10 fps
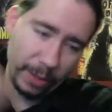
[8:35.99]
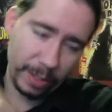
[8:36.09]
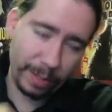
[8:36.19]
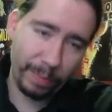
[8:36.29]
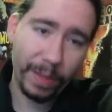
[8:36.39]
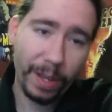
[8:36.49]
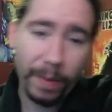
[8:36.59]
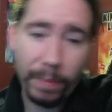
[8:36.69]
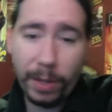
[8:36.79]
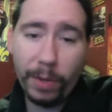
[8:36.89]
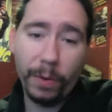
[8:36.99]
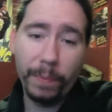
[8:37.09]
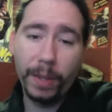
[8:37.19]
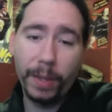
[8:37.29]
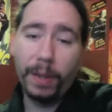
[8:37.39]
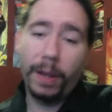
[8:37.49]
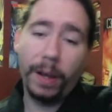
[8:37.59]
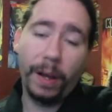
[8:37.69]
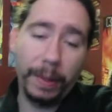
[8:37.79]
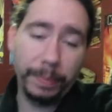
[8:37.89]
this computer.
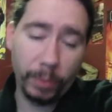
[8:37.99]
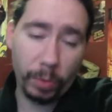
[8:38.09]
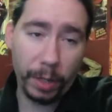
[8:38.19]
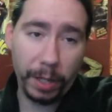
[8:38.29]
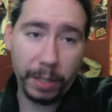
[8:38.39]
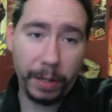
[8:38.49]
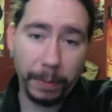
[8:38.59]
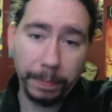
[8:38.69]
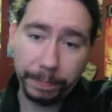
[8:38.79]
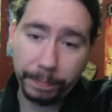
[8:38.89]
We're going to get dinner.